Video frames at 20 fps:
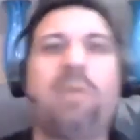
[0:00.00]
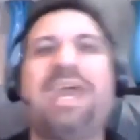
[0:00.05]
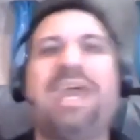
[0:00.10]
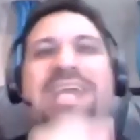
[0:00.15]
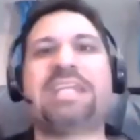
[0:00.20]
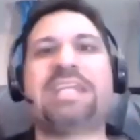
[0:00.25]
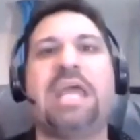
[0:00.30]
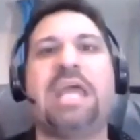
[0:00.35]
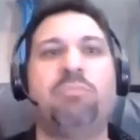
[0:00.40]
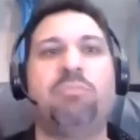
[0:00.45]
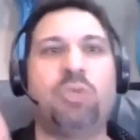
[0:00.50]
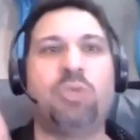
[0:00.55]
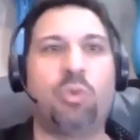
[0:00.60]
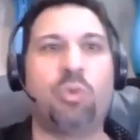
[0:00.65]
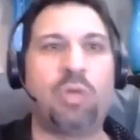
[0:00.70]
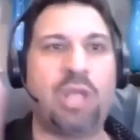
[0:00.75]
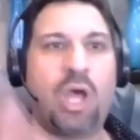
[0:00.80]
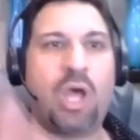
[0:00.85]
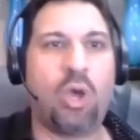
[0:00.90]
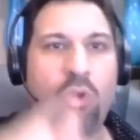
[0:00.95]
domain name
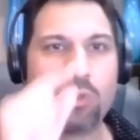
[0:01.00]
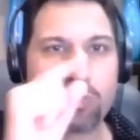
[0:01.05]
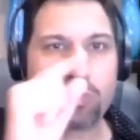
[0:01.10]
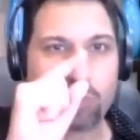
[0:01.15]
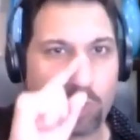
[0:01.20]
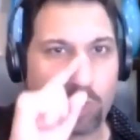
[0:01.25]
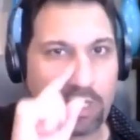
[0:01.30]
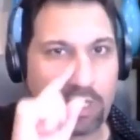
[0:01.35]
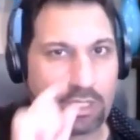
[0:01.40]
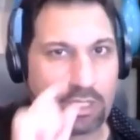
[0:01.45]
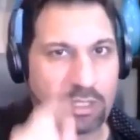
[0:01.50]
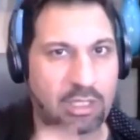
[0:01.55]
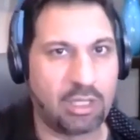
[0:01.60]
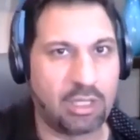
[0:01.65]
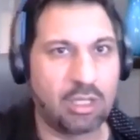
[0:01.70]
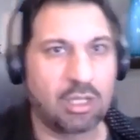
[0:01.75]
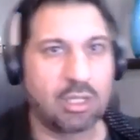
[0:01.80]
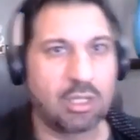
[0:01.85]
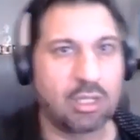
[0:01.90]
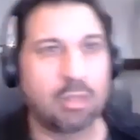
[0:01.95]
you want to host with
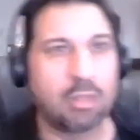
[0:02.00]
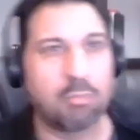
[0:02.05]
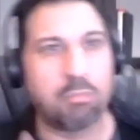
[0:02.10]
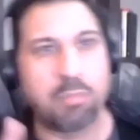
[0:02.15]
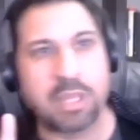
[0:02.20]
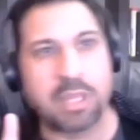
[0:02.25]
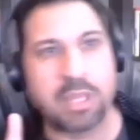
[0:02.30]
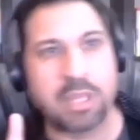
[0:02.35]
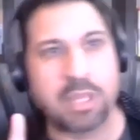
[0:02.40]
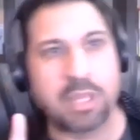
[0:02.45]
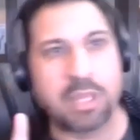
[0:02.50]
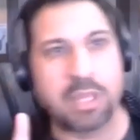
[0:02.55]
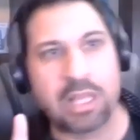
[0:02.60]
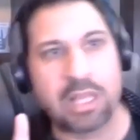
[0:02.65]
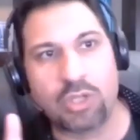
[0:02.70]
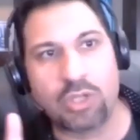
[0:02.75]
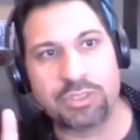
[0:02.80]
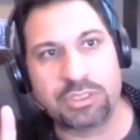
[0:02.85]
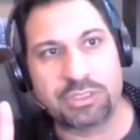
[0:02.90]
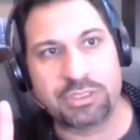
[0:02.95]

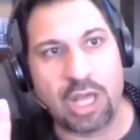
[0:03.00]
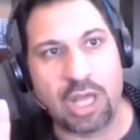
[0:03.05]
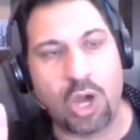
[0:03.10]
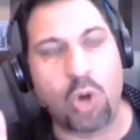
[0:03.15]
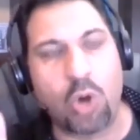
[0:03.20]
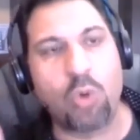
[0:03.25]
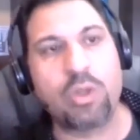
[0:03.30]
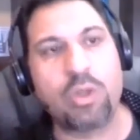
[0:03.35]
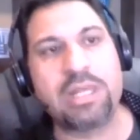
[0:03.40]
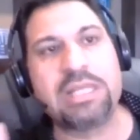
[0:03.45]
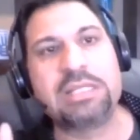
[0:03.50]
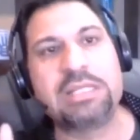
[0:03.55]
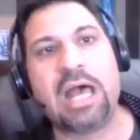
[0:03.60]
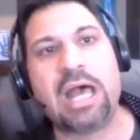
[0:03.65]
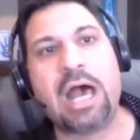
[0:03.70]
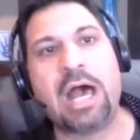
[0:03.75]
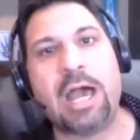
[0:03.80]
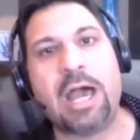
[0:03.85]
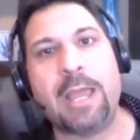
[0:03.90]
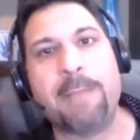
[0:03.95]
because it's the only
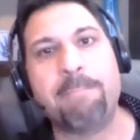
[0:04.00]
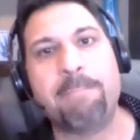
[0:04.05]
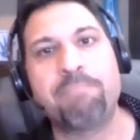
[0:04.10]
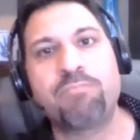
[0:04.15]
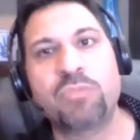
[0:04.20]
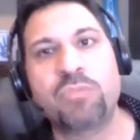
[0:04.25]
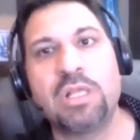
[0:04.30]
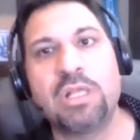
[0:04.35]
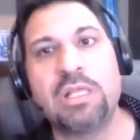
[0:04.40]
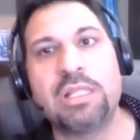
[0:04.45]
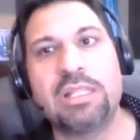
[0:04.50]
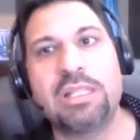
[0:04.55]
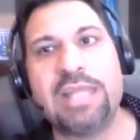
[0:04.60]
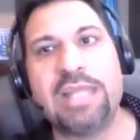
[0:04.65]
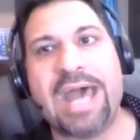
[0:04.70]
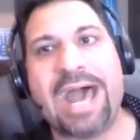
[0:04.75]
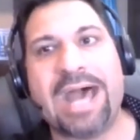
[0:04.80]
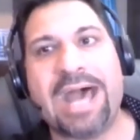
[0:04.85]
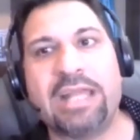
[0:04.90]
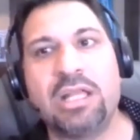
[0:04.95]
time
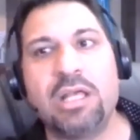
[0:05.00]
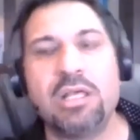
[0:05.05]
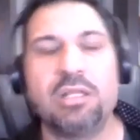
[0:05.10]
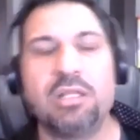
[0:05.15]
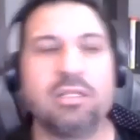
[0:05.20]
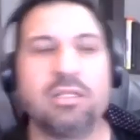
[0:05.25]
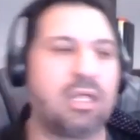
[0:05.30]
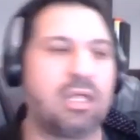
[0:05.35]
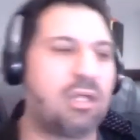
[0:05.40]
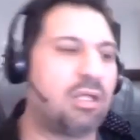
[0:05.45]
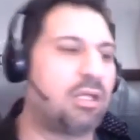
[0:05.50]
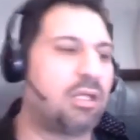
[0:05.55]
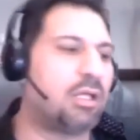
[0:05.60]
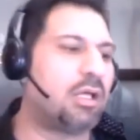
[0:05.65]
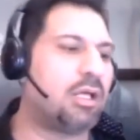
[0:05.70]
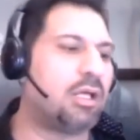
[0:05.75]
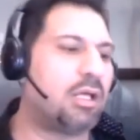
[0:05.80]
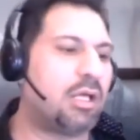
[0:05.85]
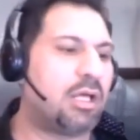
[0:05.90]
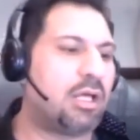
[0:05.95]
that
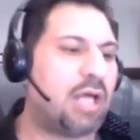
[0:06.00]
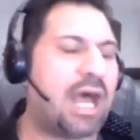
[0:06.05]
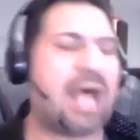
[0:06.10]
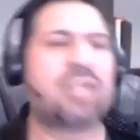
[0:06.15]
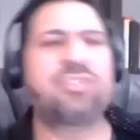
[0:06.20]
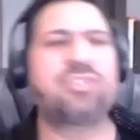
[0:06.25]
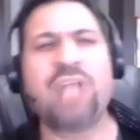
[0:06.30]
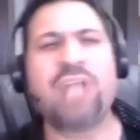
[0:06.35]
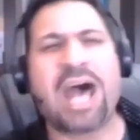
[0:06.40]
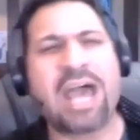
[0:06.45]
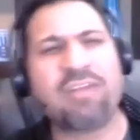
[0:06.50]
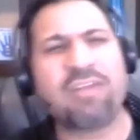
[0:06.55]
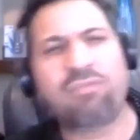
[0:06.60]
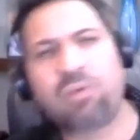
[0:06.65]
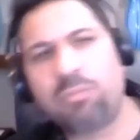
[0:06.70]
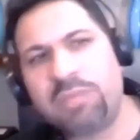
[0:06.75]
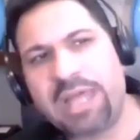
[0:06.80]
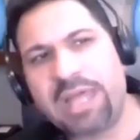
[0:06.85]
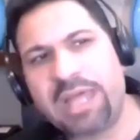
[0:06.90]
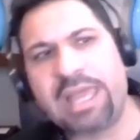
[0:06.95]
aside
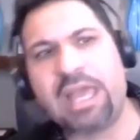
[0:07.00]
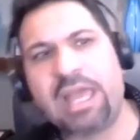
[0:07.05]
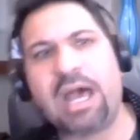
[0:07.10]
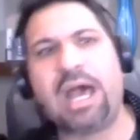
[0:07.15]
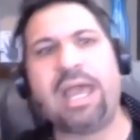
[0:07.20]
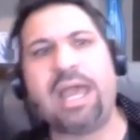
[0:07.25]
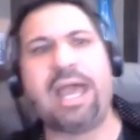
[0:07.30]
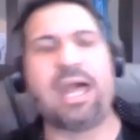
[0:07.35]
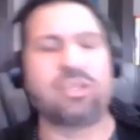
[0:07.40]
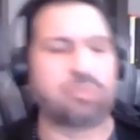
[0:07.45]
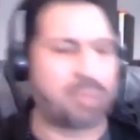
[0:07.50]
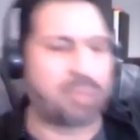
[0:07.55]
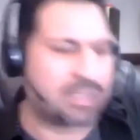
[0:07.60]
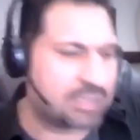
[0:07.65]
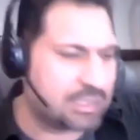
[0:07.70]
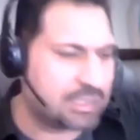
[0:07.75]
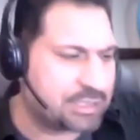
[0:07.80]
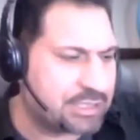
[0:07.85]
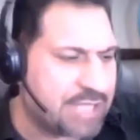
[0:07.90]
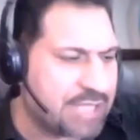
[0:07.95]
from the ai
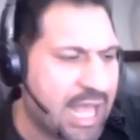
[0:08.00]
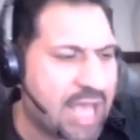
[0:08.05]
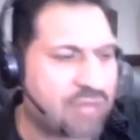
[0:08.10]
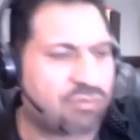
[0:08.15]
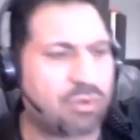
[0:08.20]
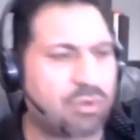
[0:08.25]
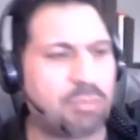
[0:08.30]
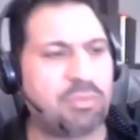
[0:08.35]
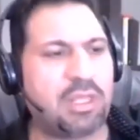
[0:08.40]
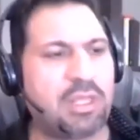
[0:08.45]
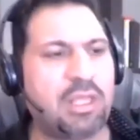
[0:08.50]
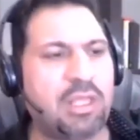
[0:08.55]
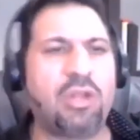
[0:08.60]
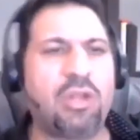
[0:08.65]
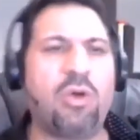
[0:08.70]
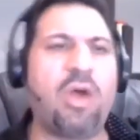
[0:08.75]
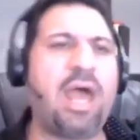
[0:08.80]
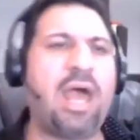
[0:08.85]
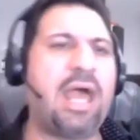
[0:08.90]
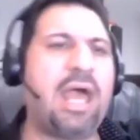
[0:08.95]
aspect aside from the
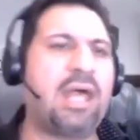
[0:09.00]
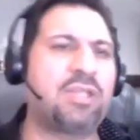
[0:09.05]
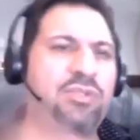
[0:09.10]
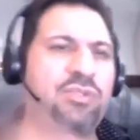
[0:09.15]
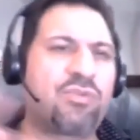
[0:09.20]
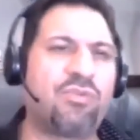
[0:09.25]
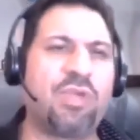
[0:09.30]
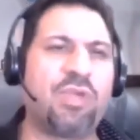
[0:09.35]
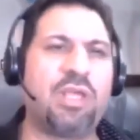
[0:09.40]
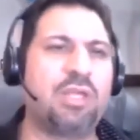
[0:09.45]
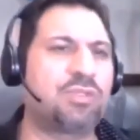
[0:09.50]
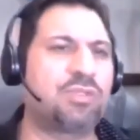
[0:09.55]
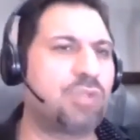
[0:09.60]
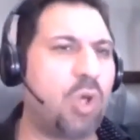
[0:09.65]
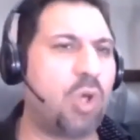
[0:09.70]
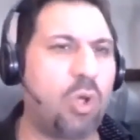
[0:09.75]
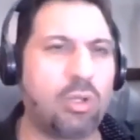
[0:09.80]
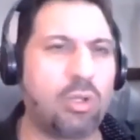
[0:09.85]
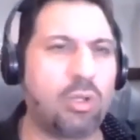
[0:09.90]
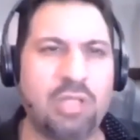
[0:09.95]
you know hands free
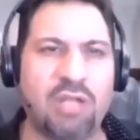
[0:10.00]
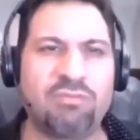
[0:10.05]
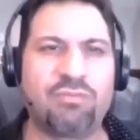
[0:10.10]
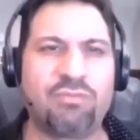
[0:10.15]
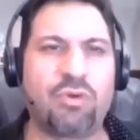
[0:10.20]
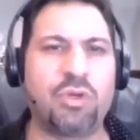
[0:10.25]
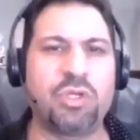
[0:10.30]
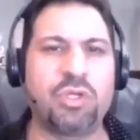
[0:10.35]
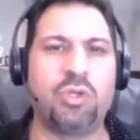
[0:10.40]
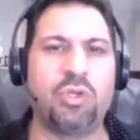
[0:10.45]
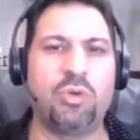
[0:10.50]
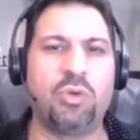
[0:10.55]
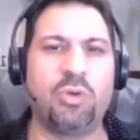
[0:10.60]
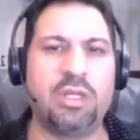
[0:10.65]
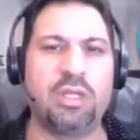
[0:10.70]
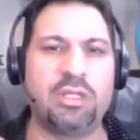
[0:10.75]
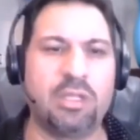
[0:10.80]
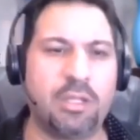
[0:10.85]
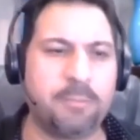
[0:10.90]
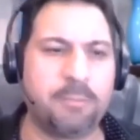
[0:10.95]
it's all done for
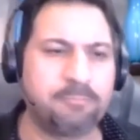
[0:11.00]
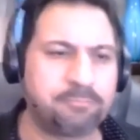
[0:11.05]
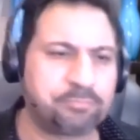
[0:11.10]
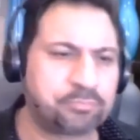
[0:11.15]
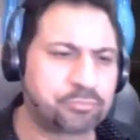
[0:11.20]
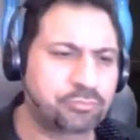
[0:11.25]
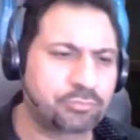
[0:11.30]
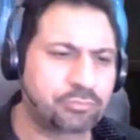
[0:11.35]
you and the